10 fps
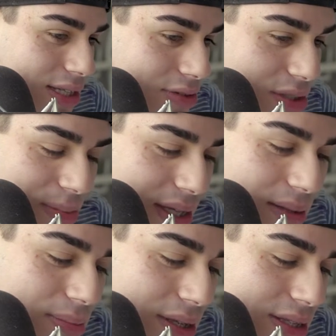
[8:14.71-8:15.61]
And I was just playing
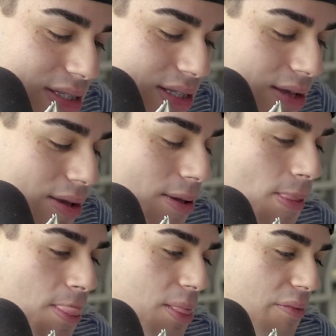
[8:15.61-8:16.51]
him beats, and
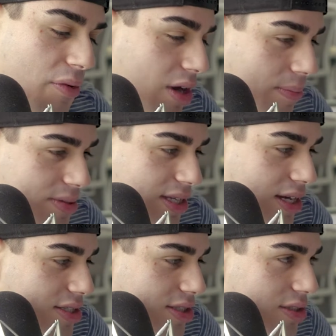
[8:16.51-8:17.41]
we went
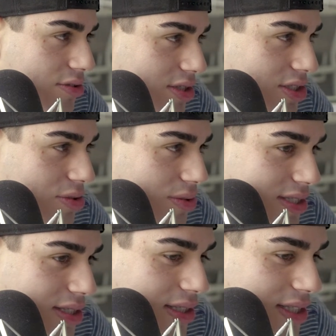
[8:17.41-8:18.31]
upstairs to go see
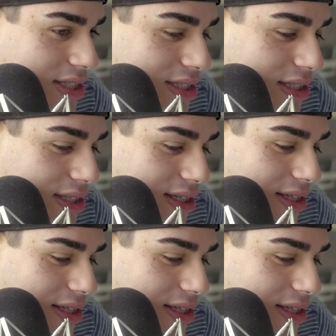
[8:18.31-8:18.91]
Swizz and Alicia,